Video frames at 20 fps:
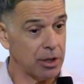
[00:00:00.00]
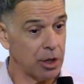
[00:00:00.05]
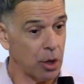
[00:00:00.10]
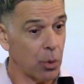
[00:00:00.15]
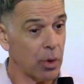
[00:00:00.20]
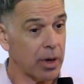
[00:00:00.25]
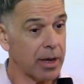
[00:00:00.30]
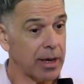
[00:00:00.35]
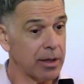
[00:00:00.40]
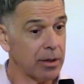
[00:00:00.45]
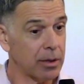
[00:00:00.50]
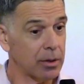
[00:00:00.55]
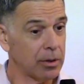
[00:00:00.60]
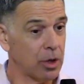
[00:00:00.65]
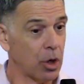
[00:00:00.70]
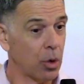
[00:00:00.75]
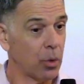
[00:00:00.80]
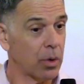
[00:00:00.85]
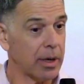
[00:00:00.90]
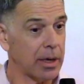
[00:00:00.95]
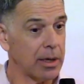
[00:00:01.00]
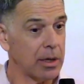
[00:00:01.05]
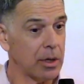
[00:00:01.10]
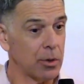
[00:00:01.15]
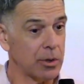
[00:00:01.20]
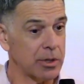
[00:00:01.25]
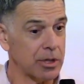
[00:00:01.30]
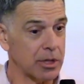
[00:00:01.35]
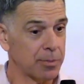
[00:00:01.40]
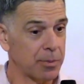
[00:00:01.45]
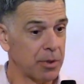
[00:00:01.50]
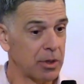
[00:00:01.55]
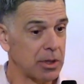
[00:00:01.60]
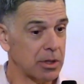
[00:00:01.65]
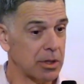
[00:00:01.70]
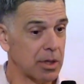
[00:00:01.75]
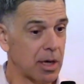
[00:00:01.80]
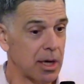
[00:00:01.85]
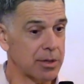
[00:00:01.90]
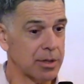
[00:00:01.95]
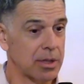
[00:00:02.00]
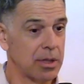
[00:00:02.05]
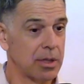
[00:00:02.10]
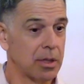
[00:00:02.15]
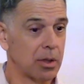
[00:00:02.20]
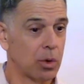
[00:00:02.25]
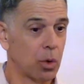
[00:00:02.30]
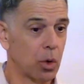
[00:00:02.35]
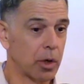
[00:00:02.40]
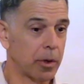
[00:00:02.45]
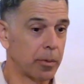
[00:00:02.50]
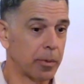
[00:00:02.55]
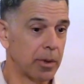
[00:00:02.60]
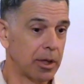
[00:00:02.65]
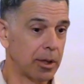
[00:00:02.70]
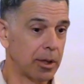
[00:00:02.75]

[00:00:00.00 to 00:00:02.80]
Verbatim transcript: No one I know has experienced nausea or